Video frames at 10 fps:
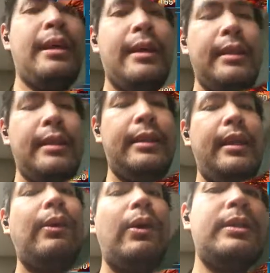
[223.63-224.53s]
The other
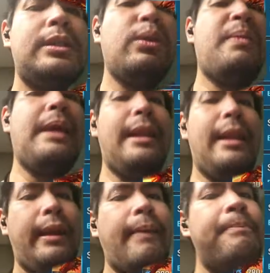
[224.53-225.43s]
ones would be like
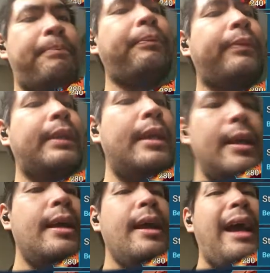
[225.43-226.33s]

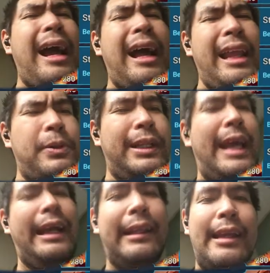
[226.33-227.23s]
ally
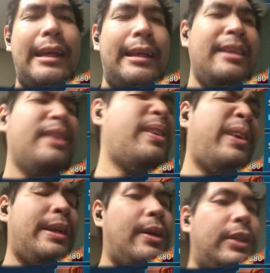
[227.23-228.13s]
protect. You
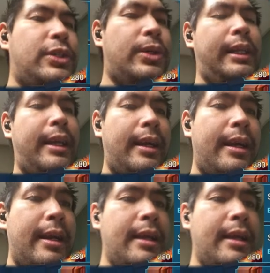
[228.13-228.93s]
already know the drill here.